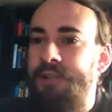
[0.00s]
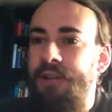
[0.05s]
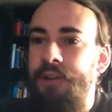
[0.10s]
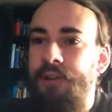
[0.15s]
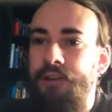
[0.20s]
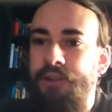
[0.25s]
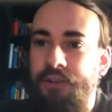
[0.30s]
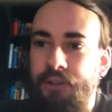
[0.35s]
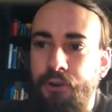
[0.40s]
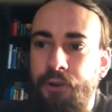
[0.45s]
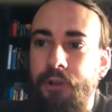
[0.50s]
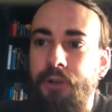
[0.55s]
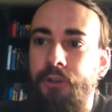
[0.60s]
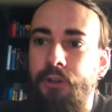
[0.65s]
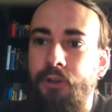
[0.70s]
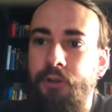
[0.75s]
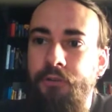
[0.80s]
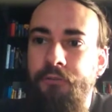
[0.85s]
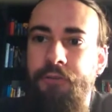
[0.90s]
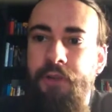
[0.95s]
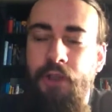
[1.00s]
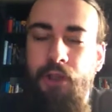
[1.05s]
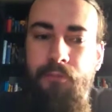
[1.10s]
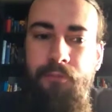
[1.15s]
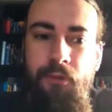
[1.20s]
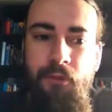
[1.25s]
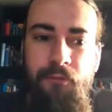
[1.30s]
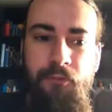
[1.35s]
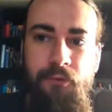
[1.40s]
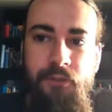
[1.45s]
There are, there are a lot
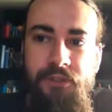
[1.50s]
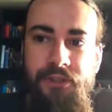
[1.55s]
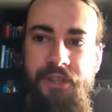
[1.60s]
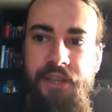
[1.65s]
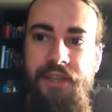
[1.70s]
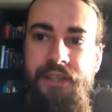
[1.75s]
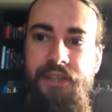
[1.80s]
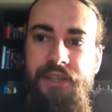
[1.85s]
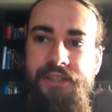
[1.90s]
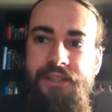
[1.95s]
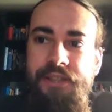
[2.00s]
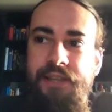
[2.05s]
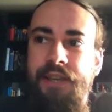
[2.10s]
available for Chinese